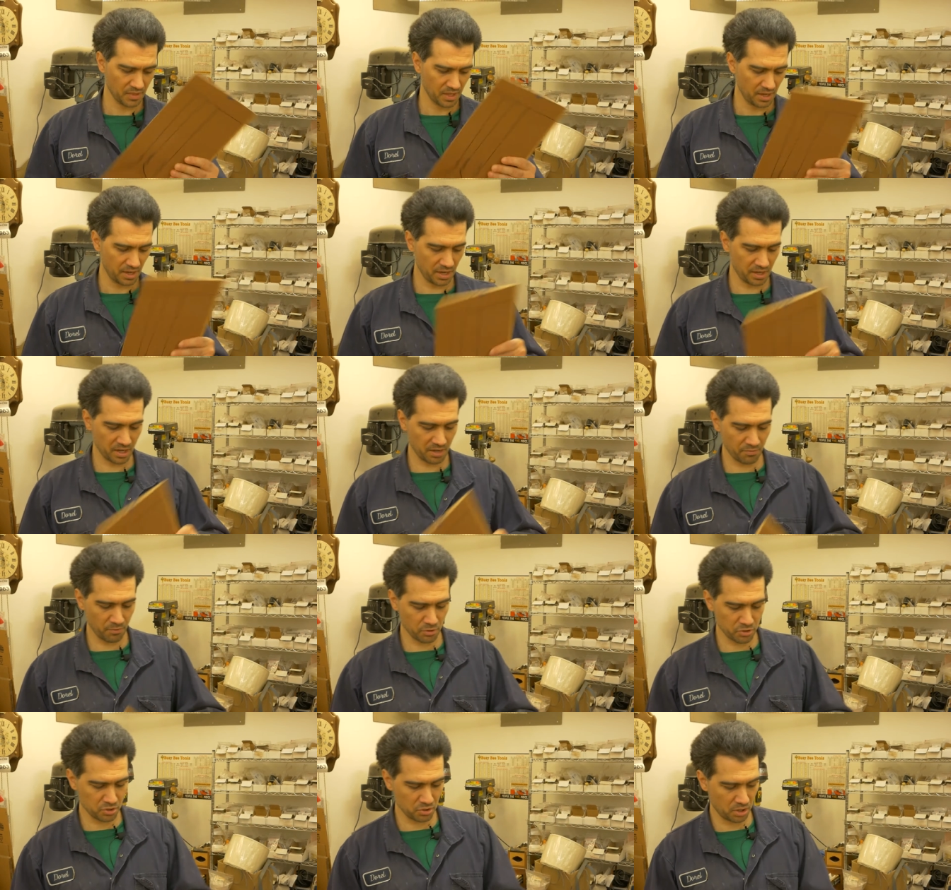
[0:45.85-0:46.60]
And
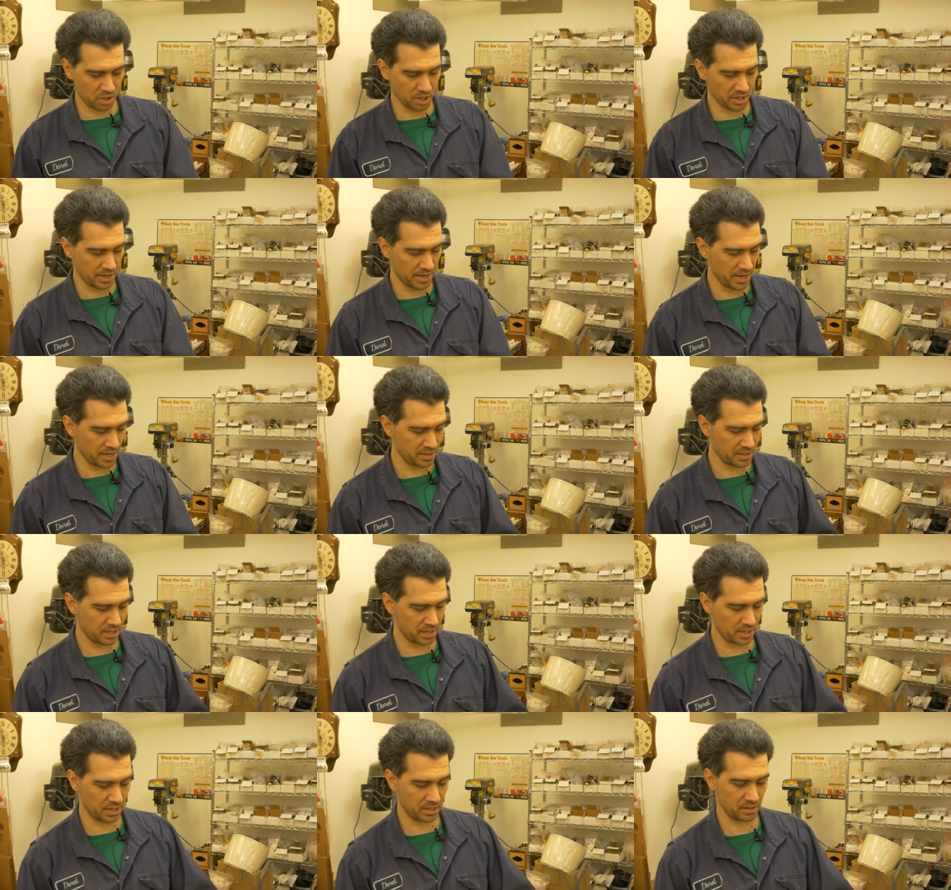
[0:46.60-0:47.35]
I've also gone
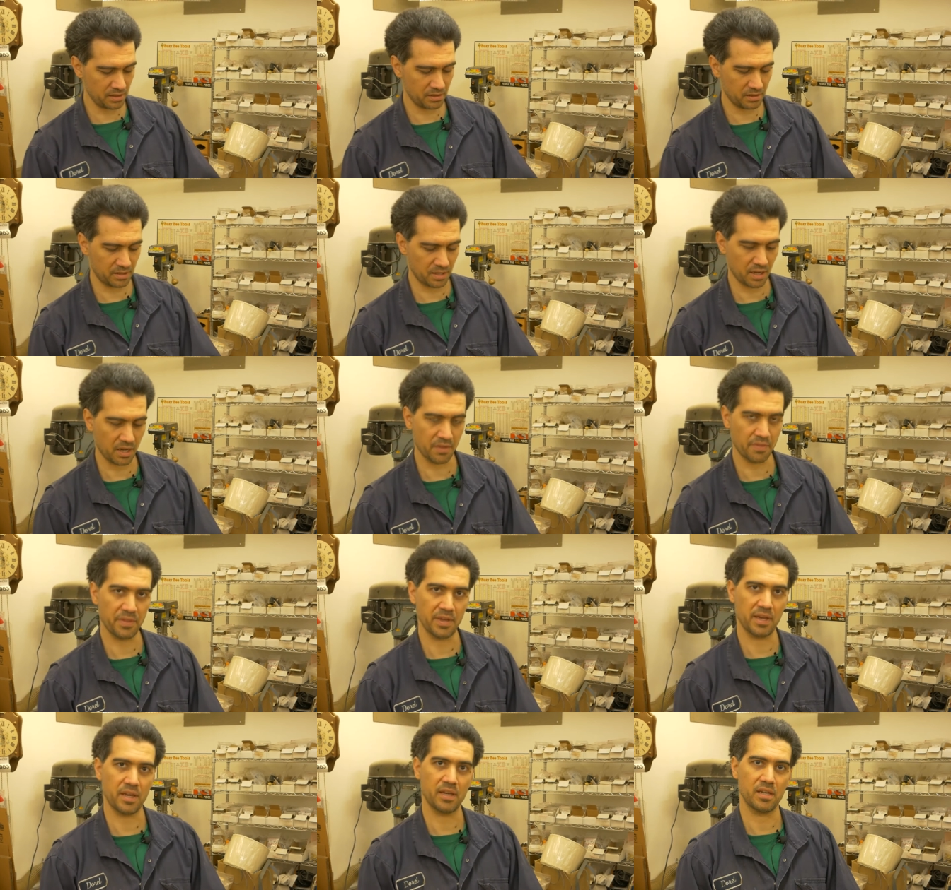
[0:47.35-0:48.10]
ahead and
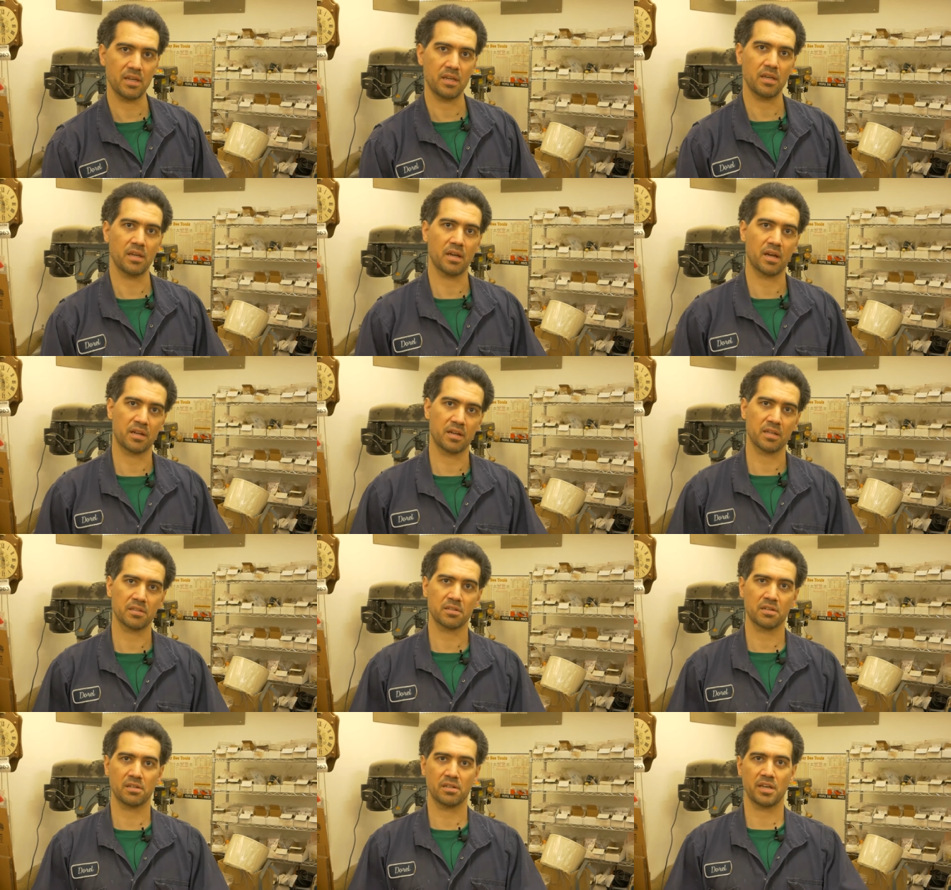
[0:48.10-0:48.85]
done a
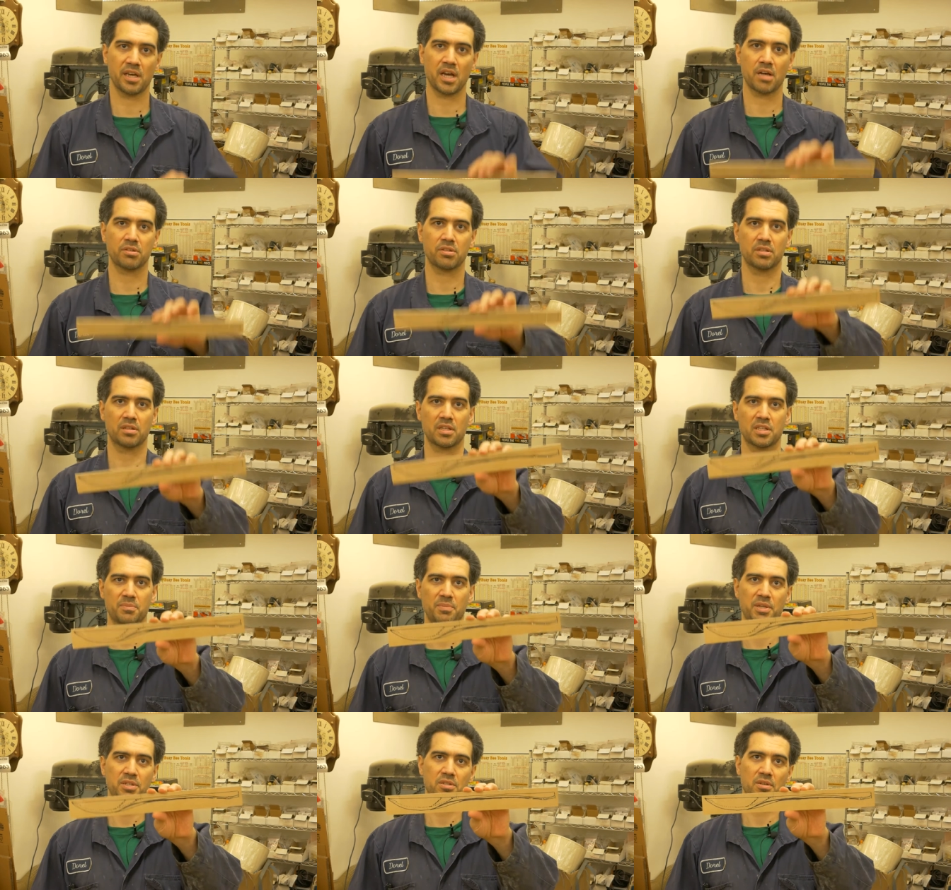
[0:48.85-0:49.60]
another layout, and
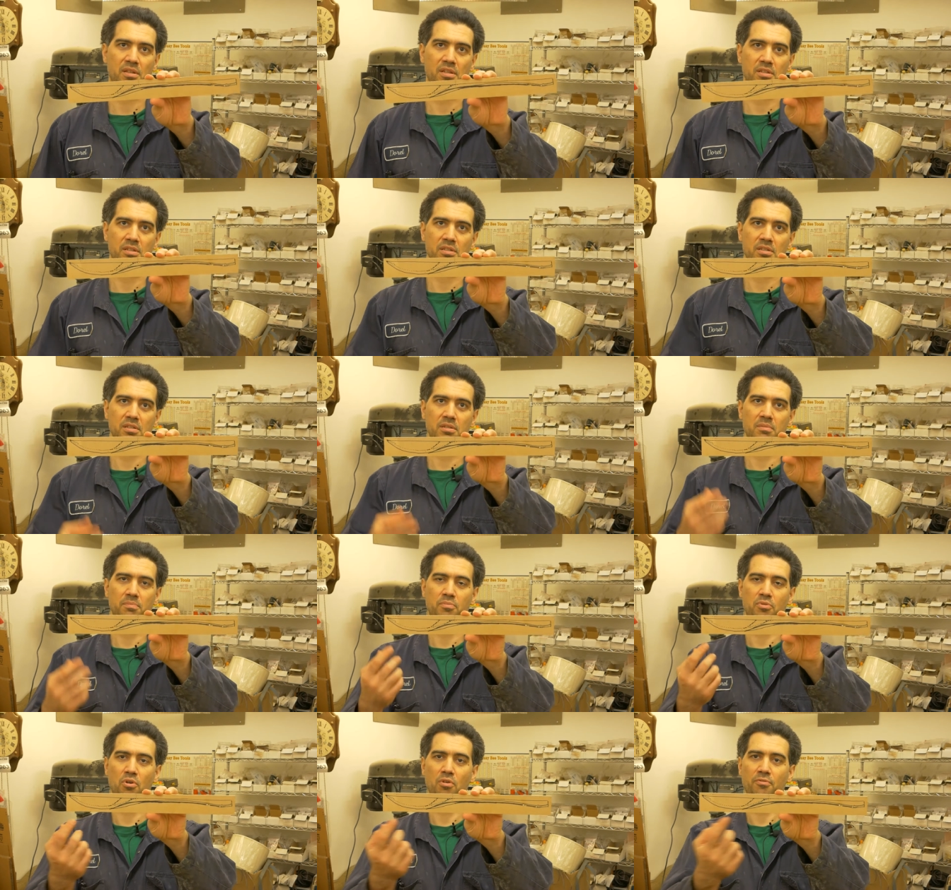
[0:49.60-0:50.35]
that's basically the
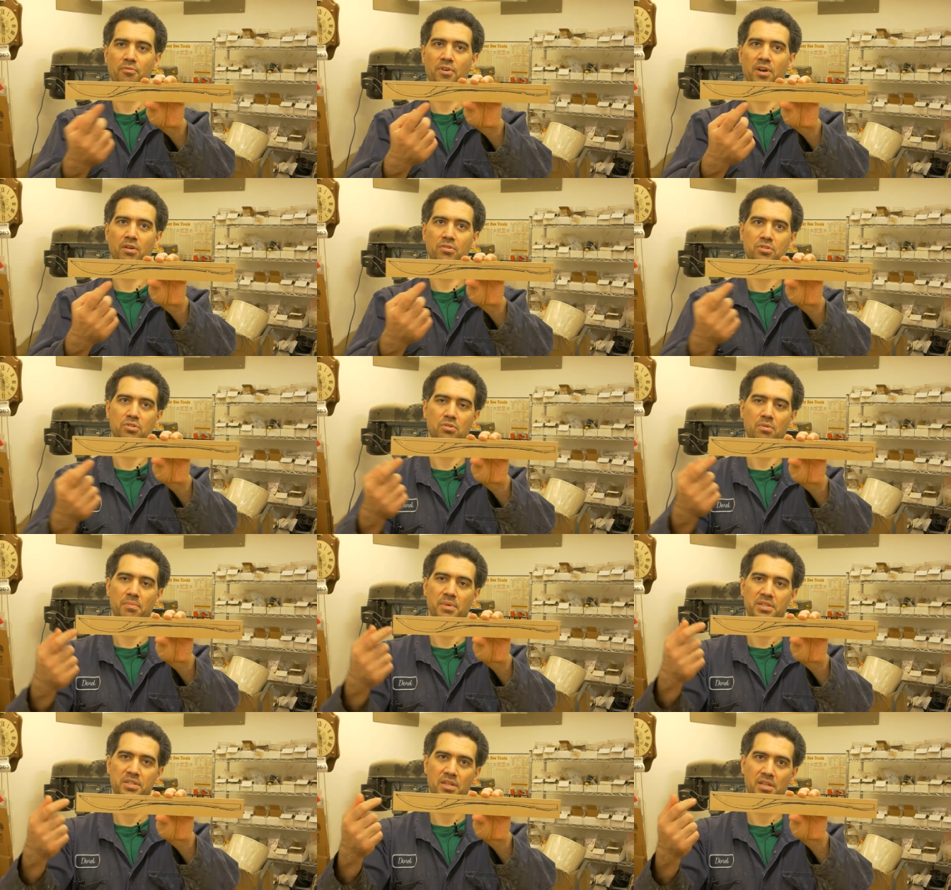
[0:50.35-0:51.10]
profile,
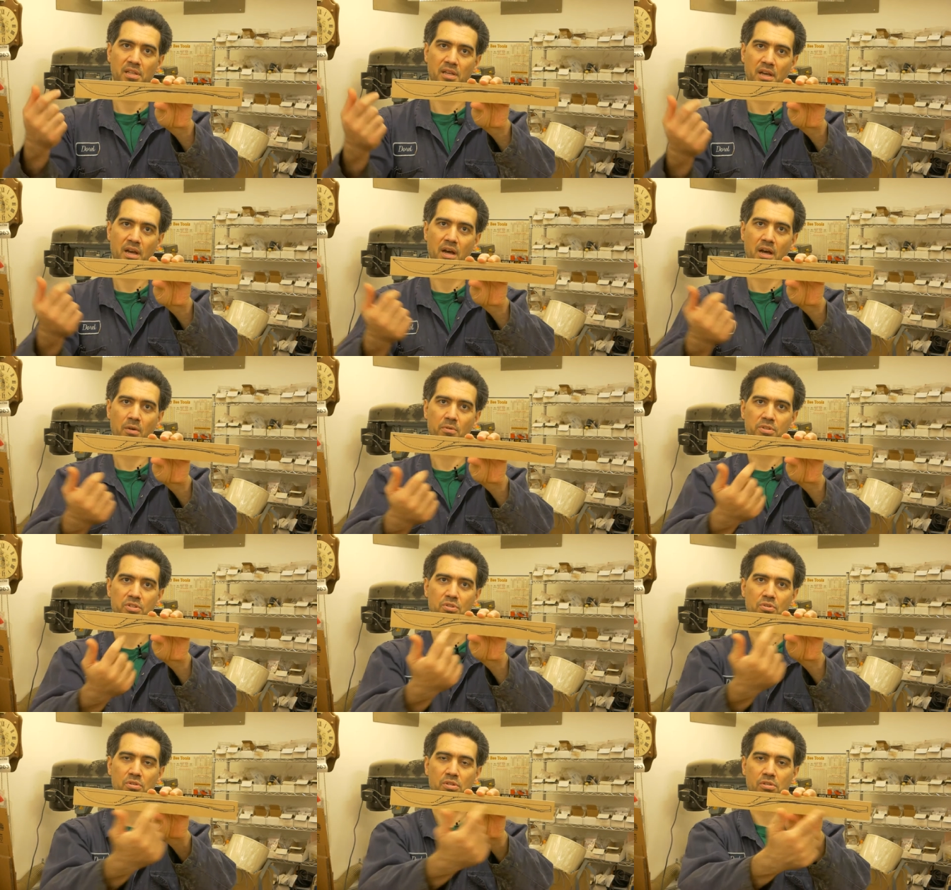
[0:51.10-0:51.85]
so basically how
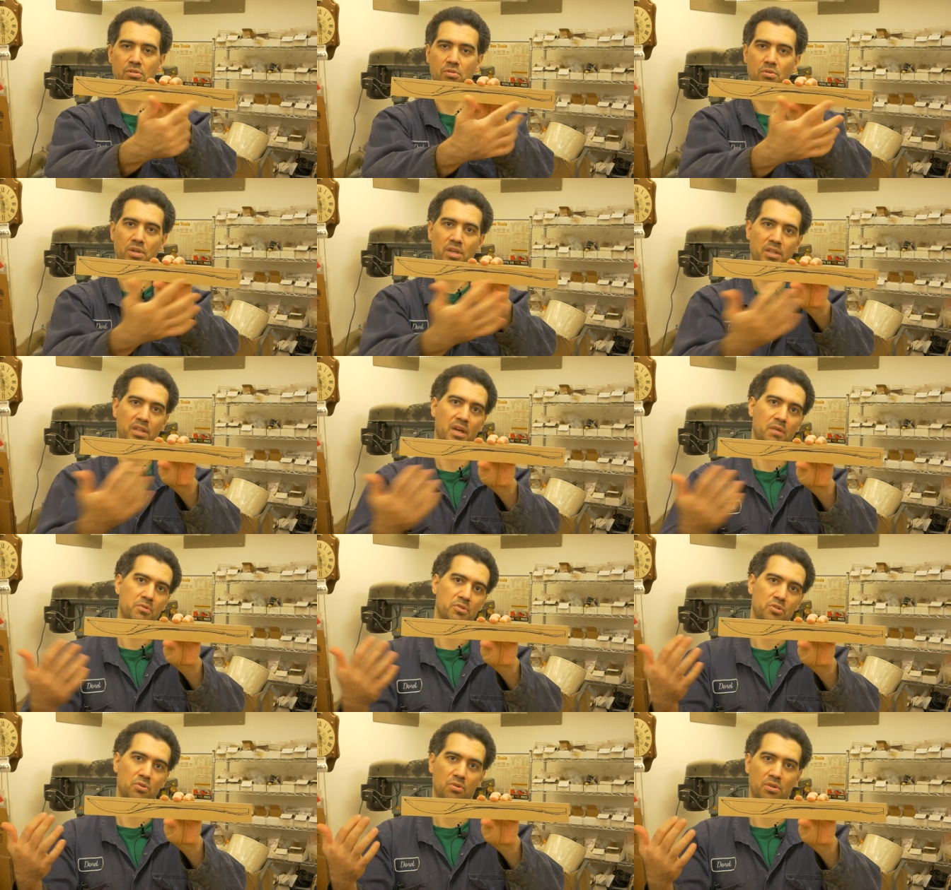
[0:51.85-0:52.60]
it's gonna look and
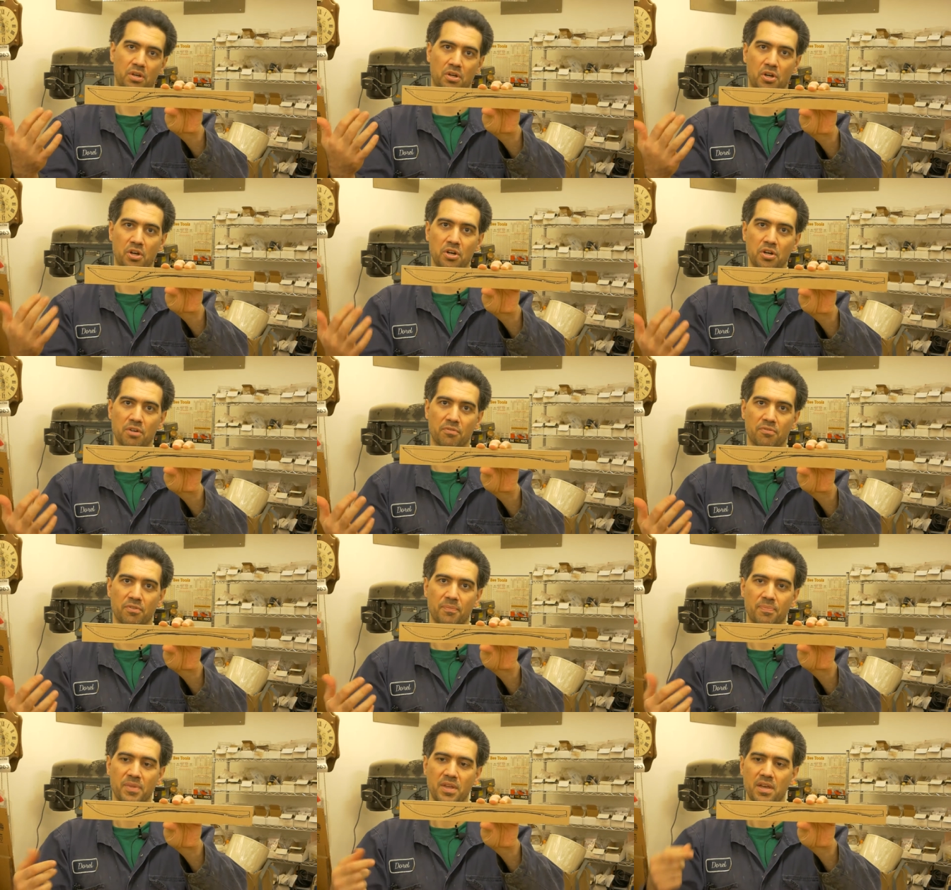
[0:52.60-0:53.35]
how it's gonna
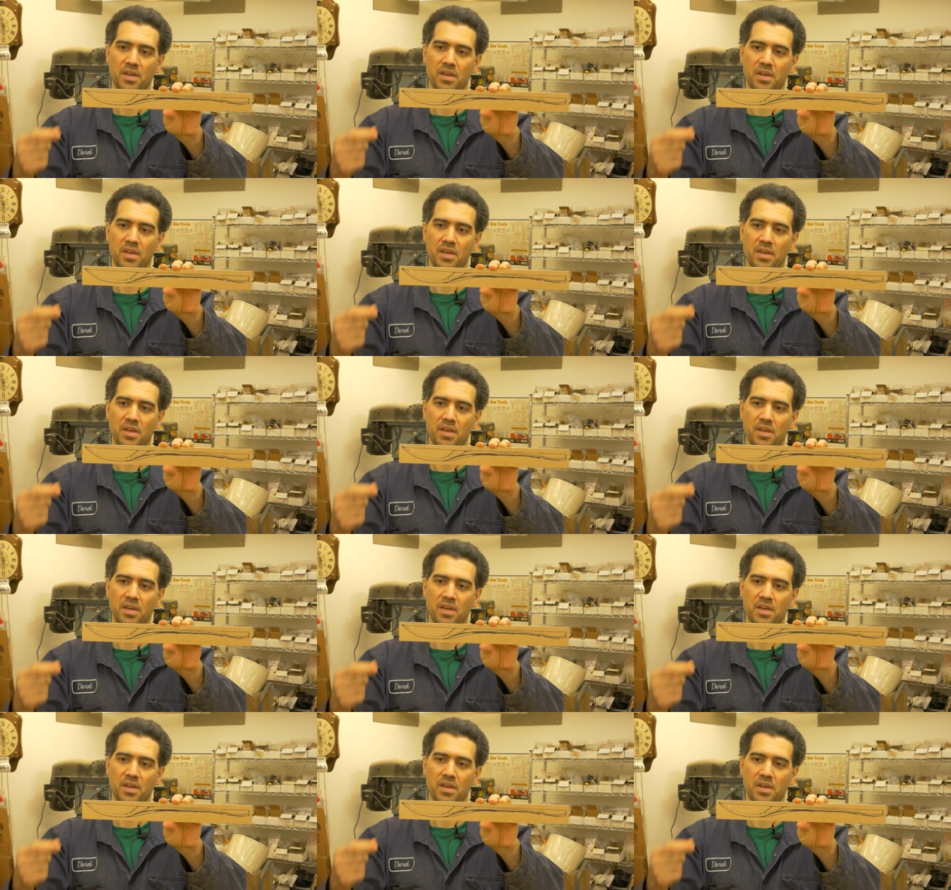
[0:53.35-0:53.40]
curve.